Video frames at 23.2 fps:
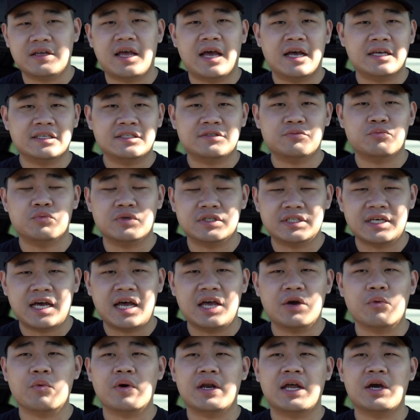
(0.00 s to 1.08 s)
as was
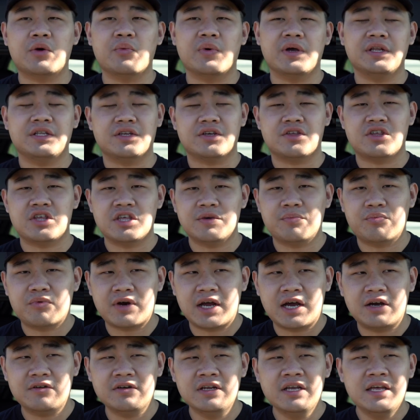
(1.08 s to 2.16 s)
I when I went the cheap
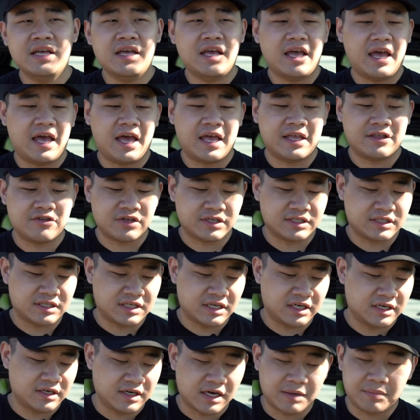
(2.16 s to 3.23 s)
route and just
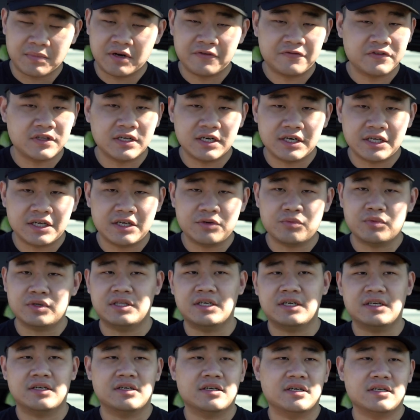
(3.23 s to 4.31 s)
did a muffler delete with
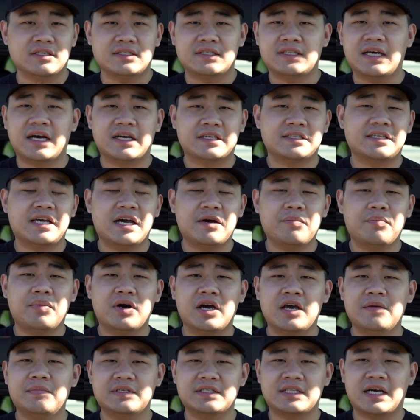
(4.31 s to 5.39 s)
the stock
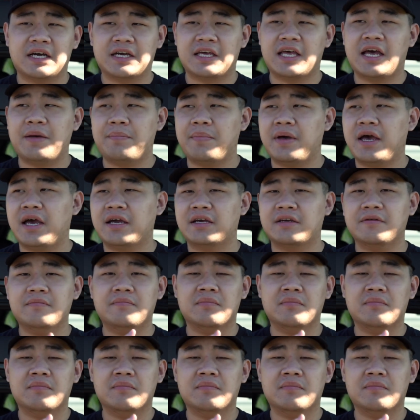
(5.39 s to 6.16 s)
downpipe, stock catback,